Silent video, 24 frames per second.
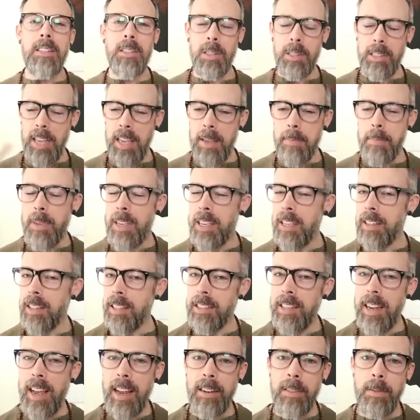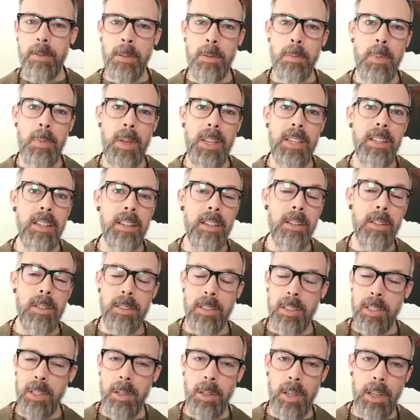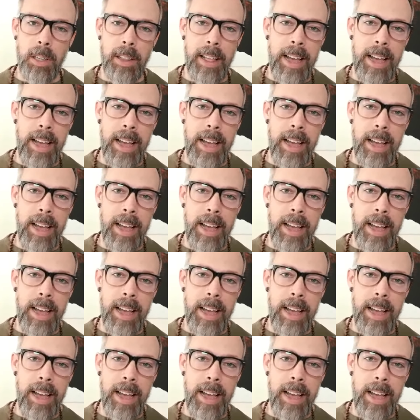So type me in the chat if you've been to a